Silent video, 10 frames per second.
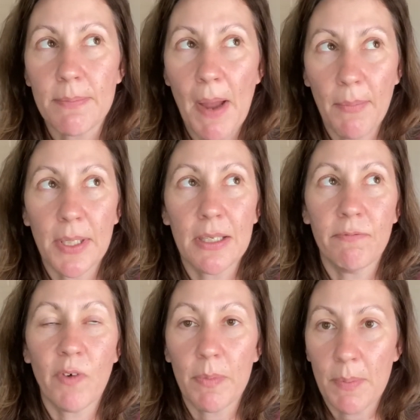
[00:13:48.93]
a pumpkin
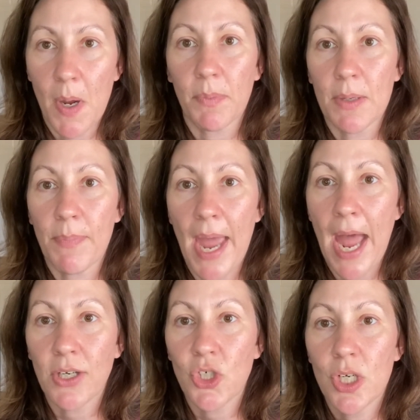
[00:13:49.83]
from the pumpkin
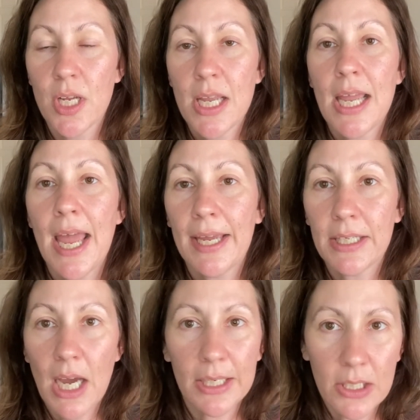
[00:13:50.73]
patch and
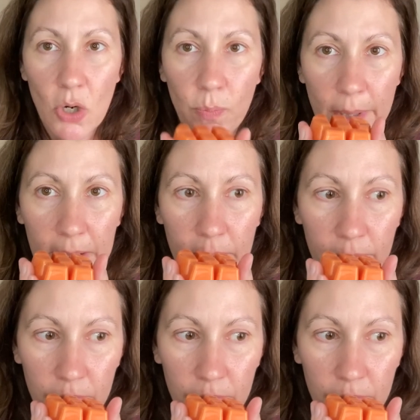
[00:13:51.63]
cut it open.